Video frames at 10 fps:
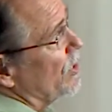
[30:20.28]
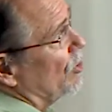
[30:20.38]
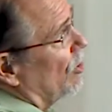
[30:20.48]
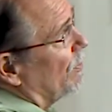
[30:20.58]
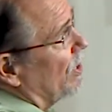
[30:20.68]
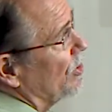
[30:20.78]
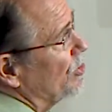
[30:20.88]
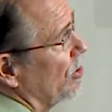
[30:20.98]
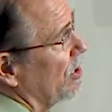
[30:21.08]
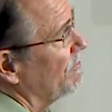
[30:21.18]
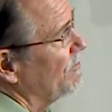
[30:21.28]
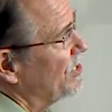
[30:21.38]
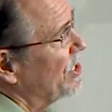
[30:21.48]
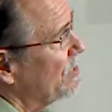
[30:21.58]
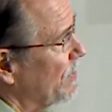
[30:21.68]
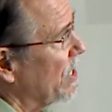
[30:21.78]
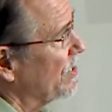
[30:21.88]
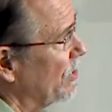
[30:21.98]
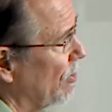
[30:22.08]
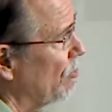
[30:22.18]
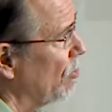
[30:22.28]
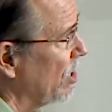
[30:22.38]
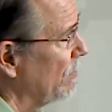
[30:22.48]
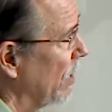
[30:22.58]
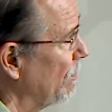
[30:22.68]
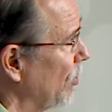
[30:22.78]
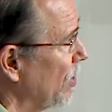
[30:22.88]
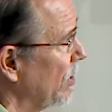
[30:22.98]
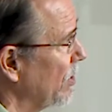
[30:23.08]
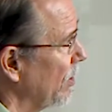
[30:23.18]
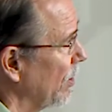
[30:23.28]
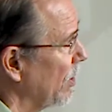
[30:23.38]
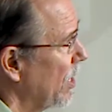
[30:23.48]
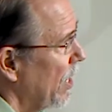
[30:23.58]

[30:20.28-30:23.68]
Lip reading: the European Journal of Physics because they were quoting my book in here.